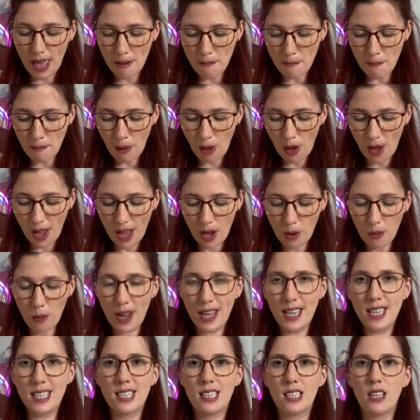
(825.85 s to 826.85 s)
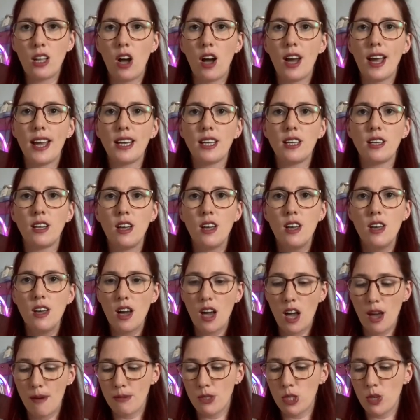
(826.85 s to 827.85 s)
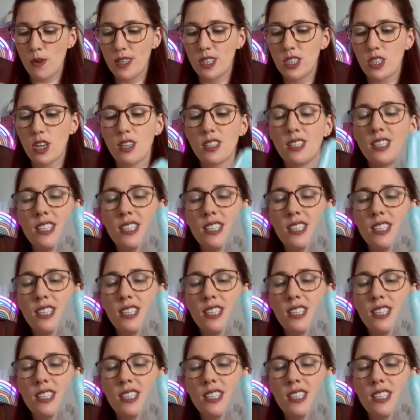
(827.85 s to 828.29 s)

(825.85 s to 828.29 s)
empire waistline, so it does